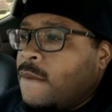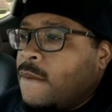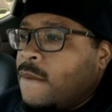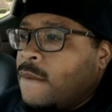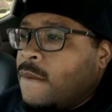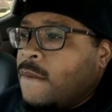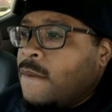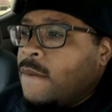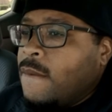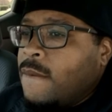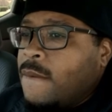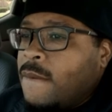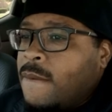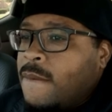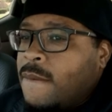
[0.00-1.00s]
every day.
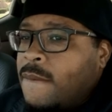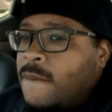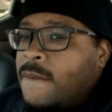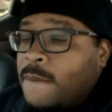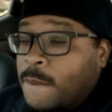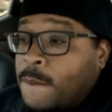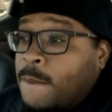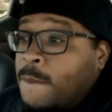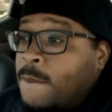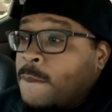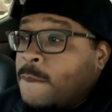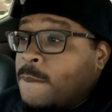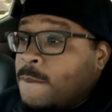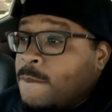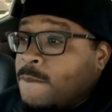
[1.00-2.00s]
Like, is it just the
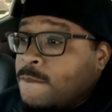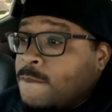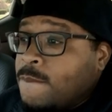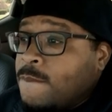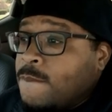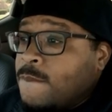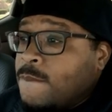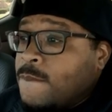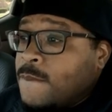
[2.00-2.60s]
urban drivers?